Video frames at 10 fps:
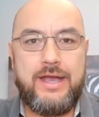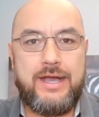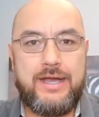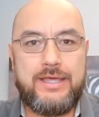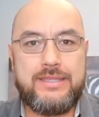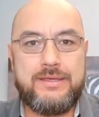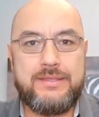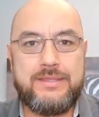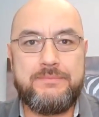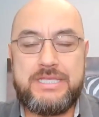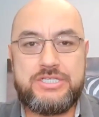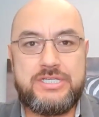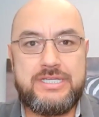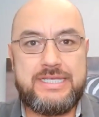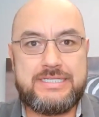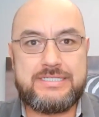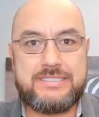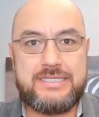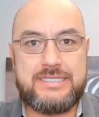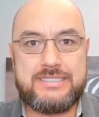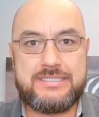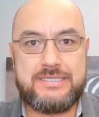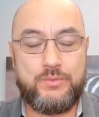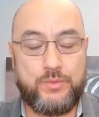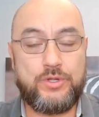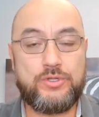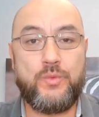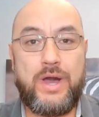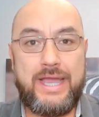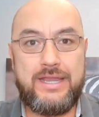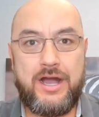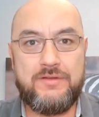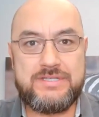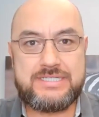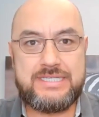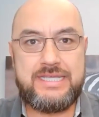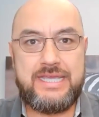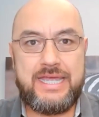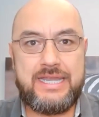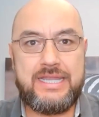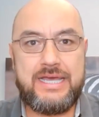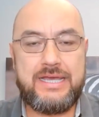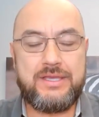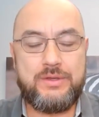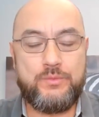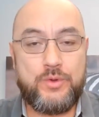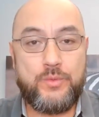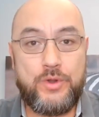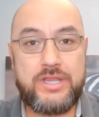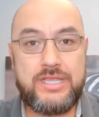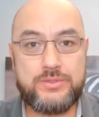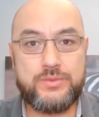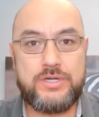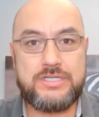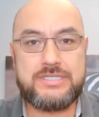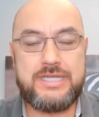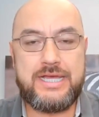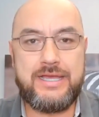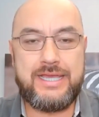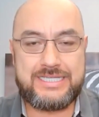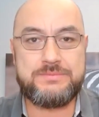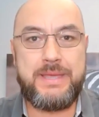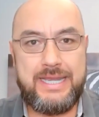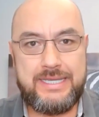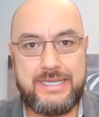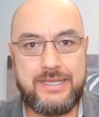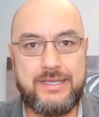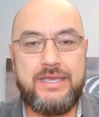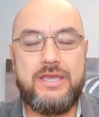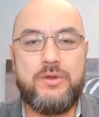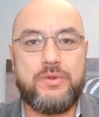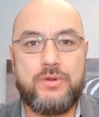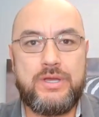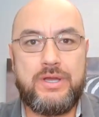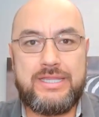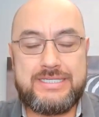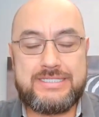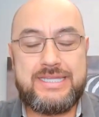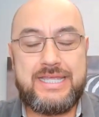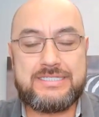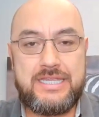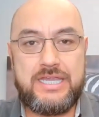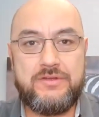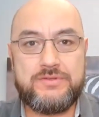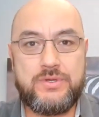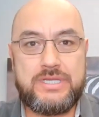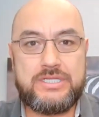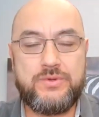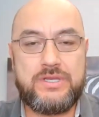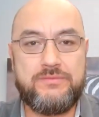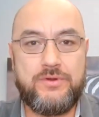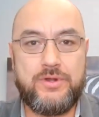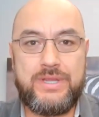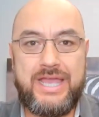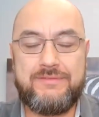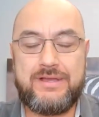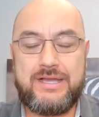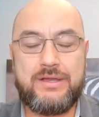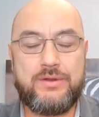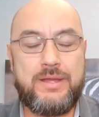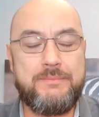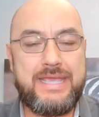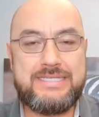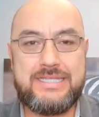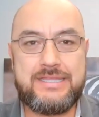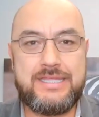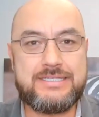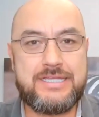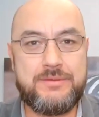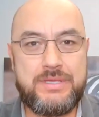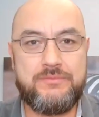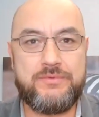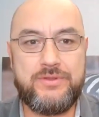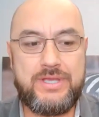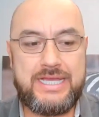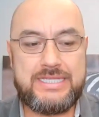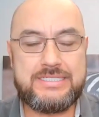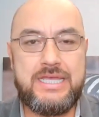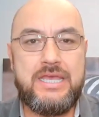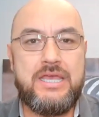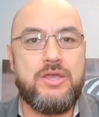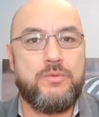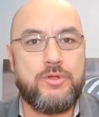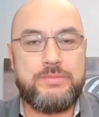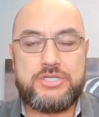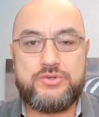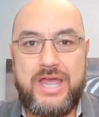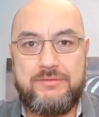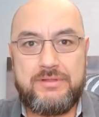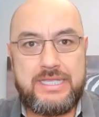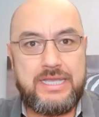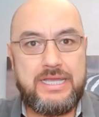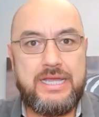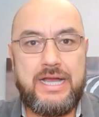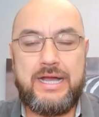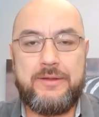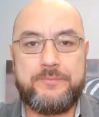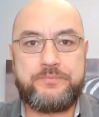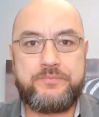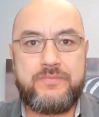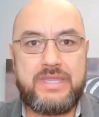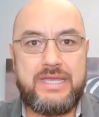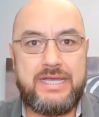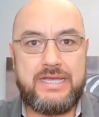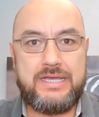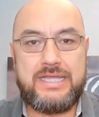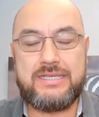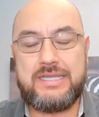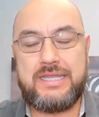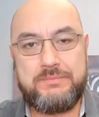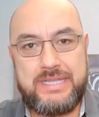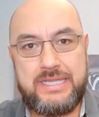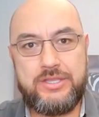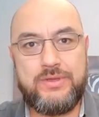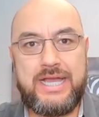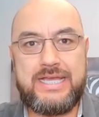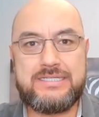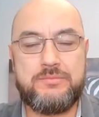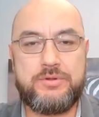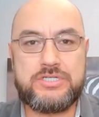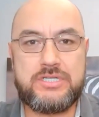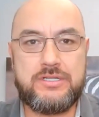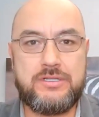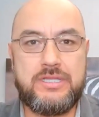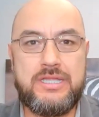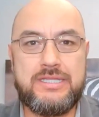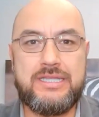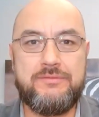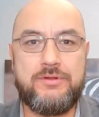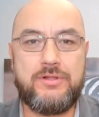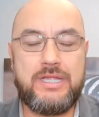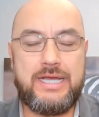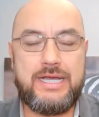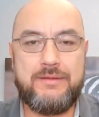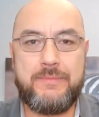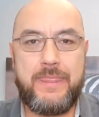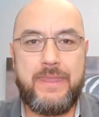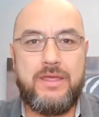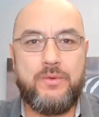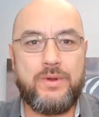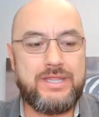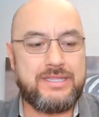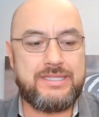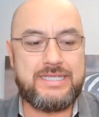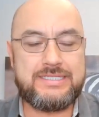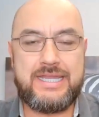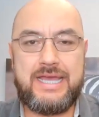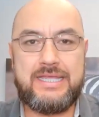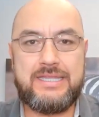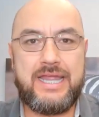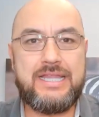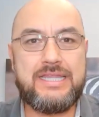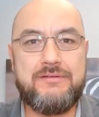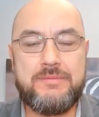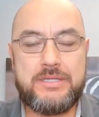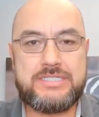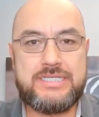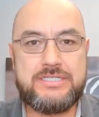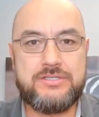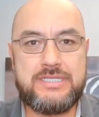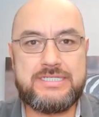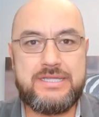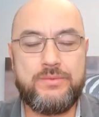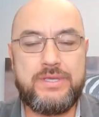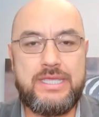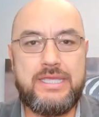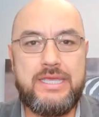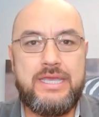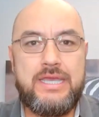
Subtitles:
The mission is worldwide, obviously, and we're working towards expanding. This next year of 2024, we have amazing things coming up for you guys. We'll be traveling and meeting you guys in a personal level. One of the things that I love about Sisel is that we